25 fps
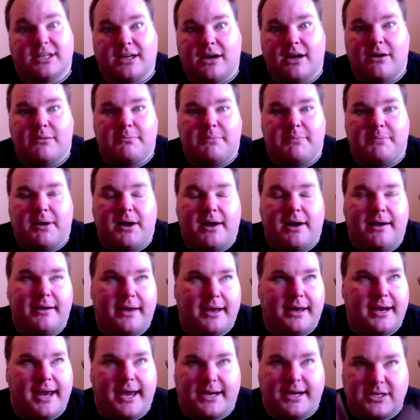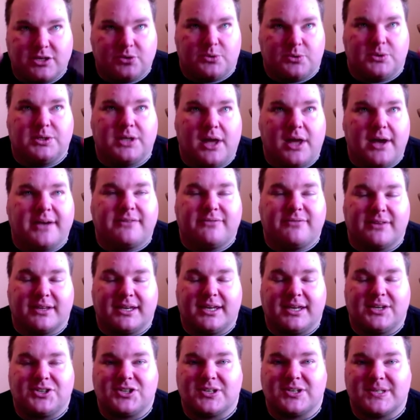go and buy an actual light for the
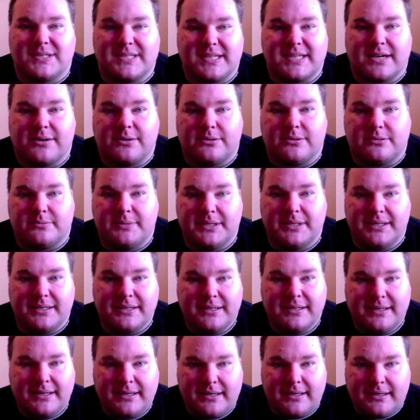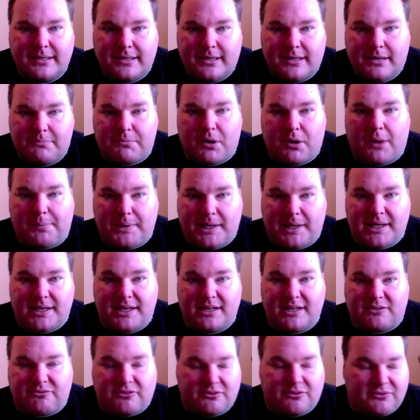kitchen so it will be properly
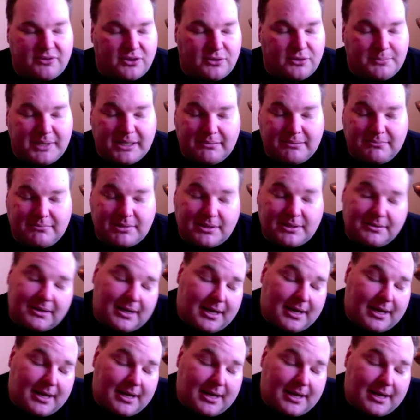lit for filming, but